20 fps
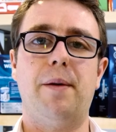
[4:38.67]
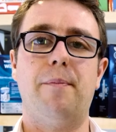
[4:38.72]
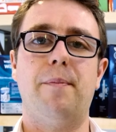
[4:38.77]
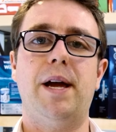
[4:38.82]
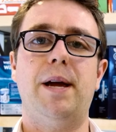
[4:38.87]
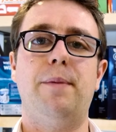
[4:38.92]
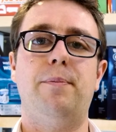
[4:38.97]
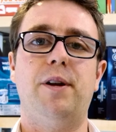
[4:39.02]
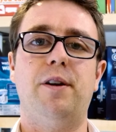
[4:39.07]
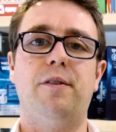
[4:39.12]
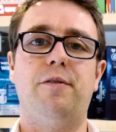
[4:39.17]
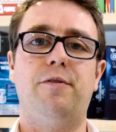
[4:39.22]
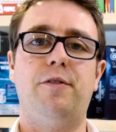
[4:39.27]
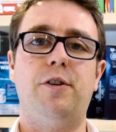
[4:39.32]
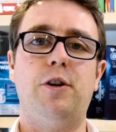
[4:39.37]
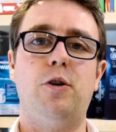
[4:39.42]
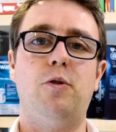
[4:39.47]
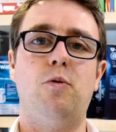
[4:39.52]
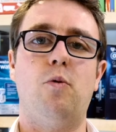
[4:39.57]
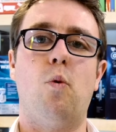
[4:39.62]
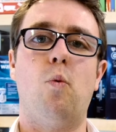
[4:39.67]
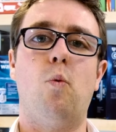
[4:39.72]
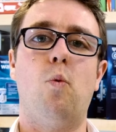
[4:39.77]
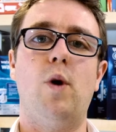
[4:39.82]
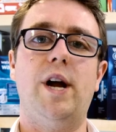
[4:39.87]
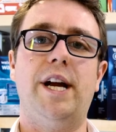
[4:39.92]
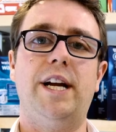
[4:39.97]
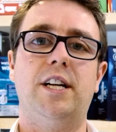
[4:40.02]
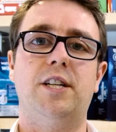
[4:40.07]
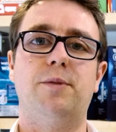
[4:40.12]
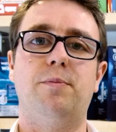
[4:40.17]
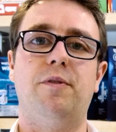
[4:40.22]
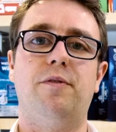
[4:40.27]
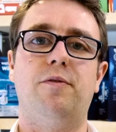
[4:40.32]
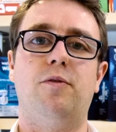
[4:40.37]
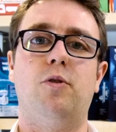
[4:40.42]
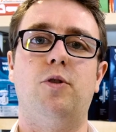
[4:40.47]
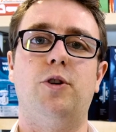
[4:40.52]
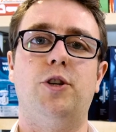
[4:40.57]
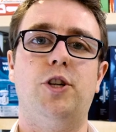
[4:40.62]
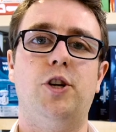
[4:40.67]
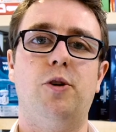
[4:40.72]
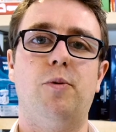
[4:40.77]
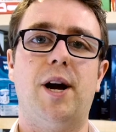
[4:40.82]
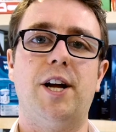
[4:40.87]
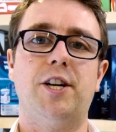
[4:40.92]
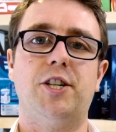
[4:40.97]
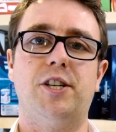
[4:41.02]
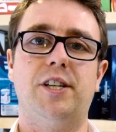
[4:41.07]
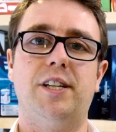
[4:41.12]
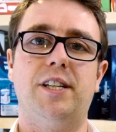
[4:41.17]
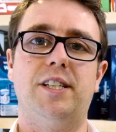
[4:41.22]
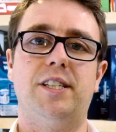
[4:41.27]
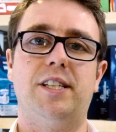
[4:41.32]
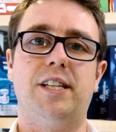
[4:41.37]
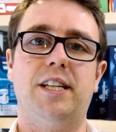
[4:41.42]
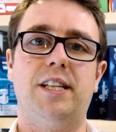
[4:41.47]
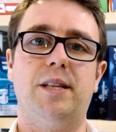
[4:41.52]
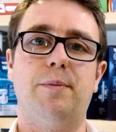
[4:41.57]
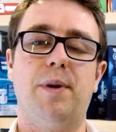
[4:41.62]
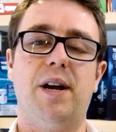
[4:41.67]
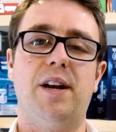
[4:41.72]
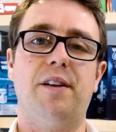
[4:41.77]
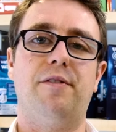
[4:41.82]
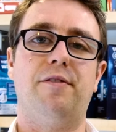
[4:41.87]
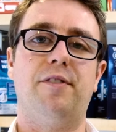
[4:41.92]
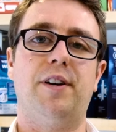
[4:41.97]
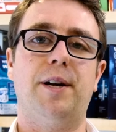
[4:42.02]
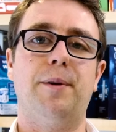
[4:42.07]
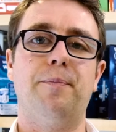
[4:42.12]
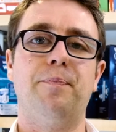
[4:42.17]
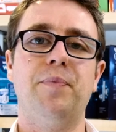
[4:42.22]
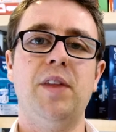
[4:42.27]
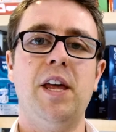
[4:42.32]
It may be a few weeks before you actually see the benefit.